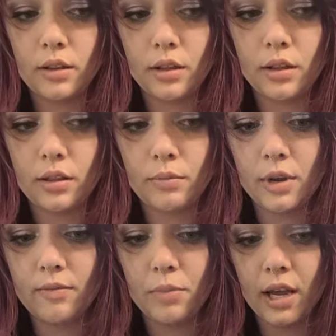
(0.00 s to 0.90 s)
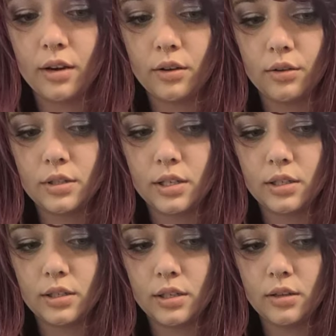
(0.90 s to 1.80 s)
The Three of Pentacles
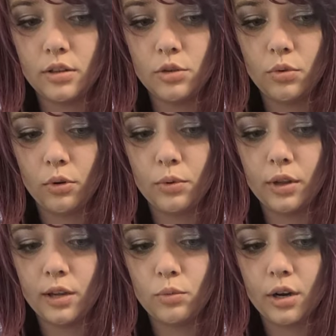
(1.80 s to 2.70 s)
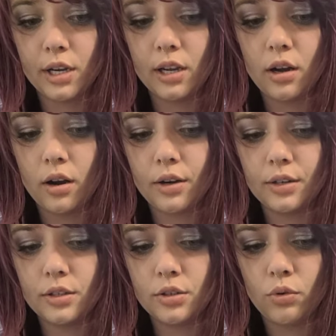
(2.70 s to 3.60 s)
is it, you are really working
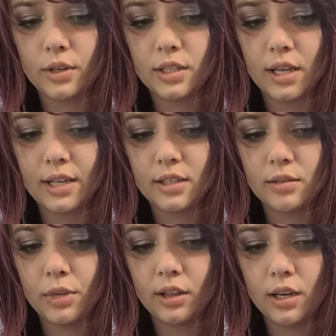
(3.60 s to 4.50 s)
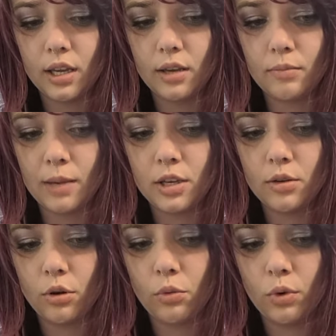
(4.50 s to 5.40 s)
hard towards that stability. Maybe
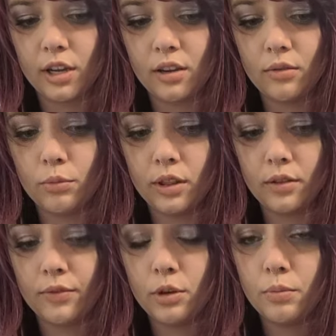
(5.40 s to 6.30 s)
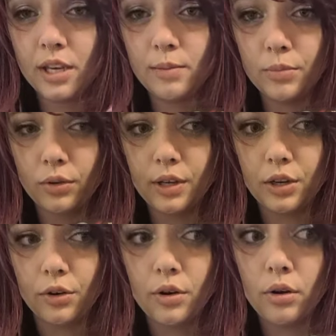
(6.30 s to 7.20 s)
you are working with a few people
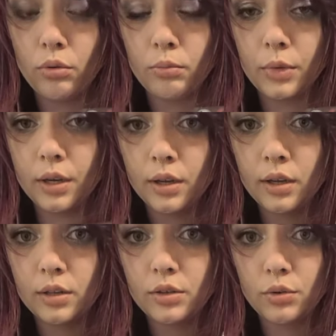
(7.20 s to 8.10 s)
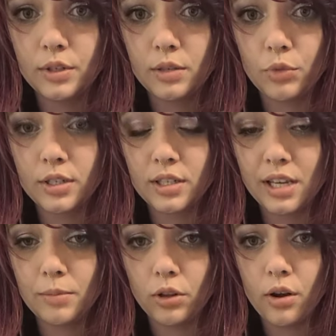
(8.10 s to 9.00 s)
in your home towards a more
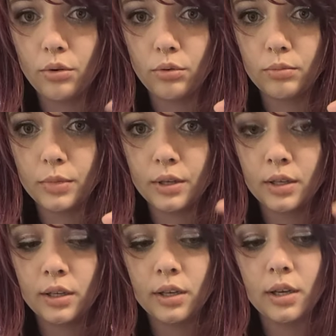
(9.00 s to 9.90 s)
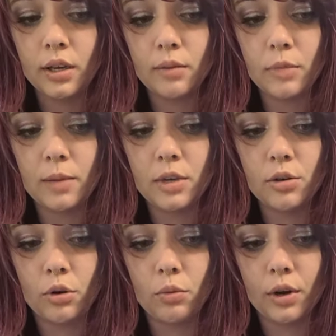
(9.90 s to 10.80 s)
stable home. Maybe
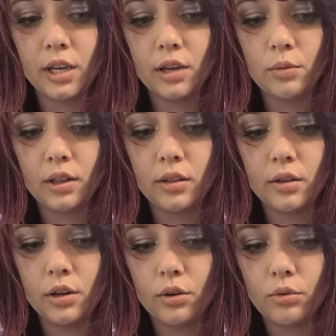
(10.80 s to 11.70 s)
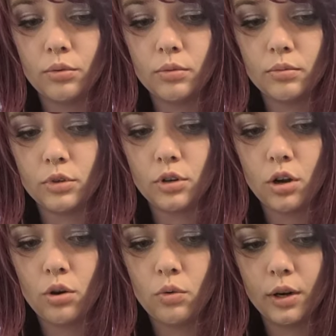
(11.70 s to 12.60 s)
you are working with, you know,
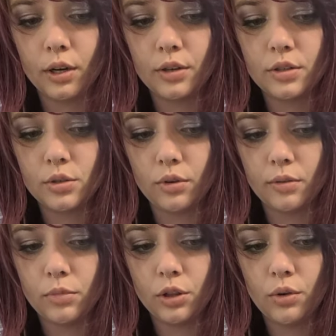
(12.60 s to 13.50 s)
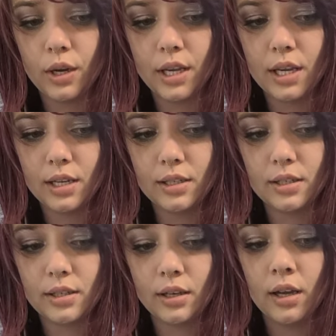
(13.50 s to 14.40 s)
coworkers or
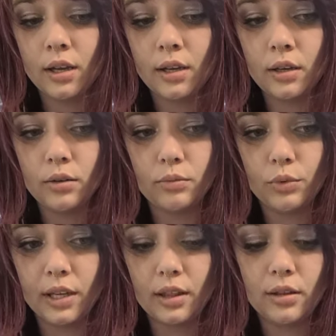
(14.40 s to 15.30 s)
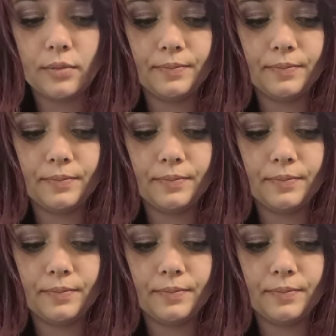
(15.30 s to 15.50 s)
employees with,